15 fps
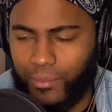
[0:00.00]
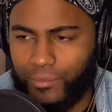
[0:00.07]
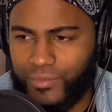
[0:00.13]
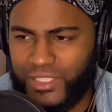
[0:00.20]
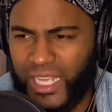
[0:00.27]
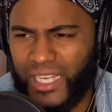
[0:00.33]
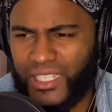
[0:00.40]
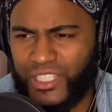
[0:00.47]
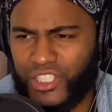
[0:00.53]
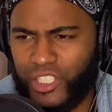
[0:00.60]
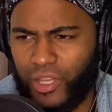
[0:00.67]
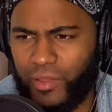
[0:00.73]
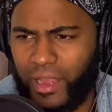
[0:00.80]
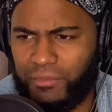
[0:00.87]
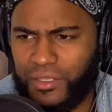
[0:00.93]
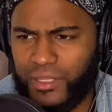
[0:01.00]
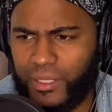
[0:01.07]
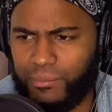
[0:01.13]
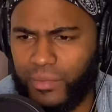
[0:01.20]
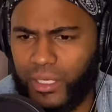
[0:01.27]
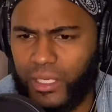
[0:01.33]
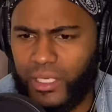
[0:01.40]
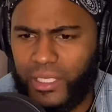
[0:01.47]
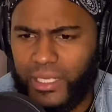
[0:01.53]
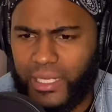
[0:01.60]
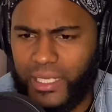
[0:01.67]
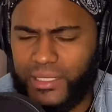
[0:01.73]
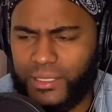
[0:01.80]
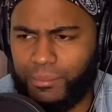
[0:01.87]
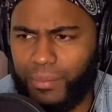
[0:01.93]
telling each other everything, but
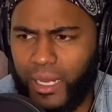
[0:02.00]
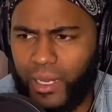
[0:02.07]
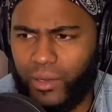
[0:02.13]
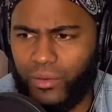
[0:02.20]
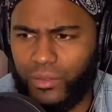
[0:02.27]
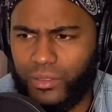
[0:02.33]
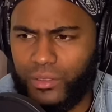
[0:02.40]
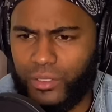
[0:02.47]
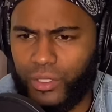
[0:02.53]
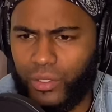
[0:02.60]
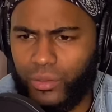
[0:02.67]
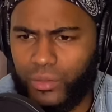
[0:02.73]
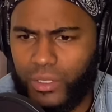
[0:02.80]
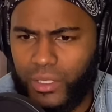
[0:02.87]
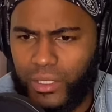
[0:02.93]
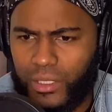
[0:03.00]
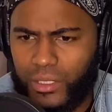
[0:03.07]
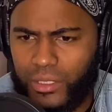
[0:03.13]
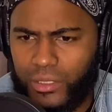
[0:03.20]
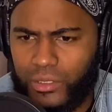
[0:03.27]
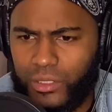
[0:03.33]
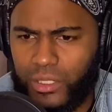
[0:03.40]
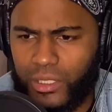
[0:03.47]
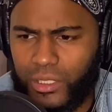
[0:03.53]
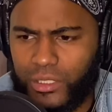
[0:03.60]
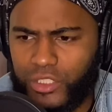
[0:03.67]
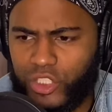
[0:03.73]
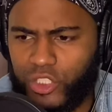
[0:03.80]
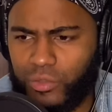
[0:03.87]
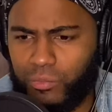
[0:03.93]
it's about, the
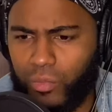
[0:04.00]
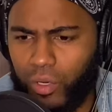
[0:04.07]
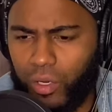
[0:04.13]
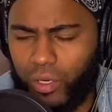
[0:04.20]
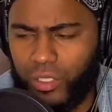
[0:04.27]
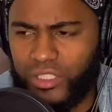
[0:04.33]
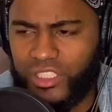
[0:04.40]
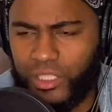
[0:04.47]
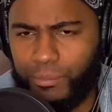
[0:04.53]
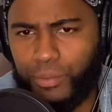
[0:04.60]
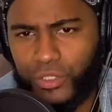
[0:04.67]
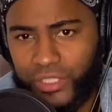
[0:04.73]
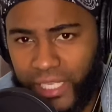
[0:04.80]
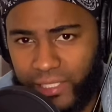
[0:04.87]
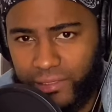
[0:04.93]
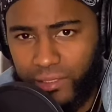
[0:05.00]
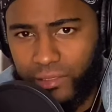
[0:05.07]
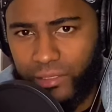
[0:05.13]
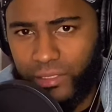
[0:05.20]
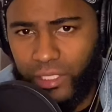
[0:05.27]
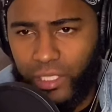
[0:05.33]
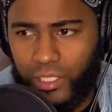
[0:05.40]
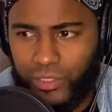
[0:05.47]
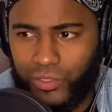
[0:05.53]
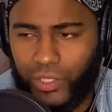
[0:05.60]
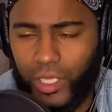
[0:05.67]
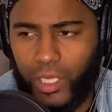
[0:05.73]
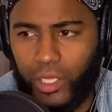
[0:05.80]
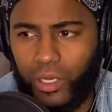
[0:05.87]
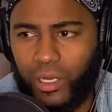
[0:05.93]
small, simple texts to the
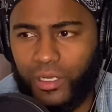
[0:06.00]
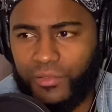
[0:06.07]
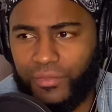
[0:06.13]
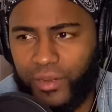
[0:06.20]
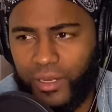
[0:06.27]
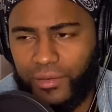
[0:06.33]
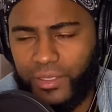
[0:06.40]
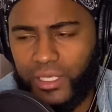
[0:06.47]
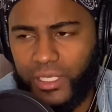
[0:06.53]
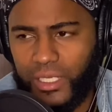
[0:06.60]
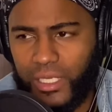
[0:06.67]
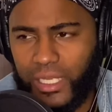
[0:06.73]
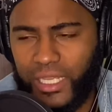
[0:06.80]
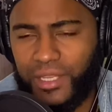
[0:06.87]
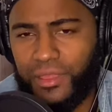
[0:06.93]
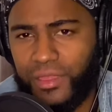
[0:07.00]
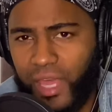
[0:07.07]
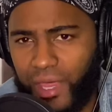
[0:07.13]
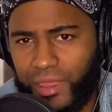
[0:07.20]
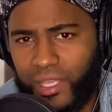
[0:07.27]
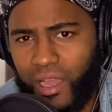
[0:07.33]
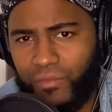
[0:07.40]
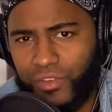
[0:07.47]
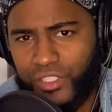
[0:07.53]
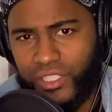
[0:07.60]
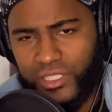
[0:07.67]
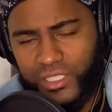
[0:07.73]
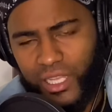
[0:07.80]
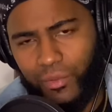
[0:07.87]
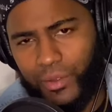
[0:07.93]
long, very in-depth
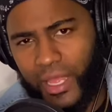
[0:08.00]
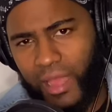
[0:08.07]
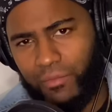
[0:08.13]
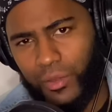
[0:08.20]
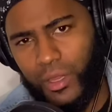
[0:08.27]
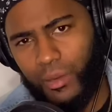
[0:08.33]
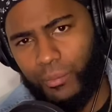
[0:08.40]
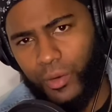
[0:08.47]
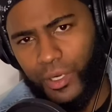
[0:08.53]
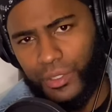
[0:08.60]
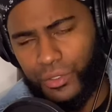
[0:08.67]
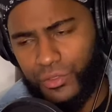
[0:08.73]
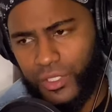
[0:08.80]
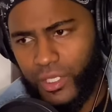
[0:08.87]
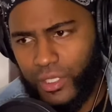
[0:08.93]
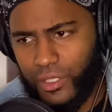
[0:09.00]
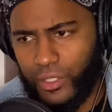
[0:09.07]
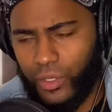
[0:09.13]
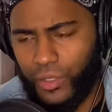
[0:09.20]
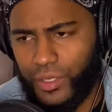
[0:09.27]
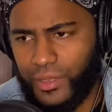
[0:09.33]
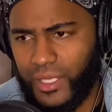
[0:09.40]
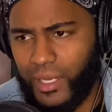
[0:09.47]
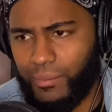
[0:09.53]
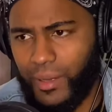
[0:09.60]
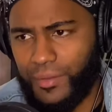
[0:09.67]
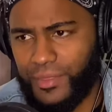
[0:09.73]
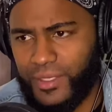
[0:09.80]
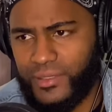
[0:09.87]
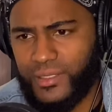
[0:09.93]
conversations that we have with our partners. The thing
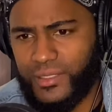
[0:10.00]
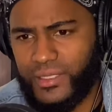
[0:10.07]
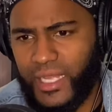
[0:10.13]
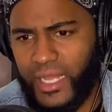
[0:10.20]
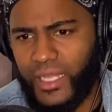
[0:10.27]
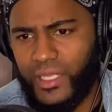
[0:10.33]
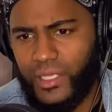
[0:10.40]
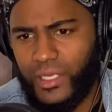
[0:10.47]
about this is that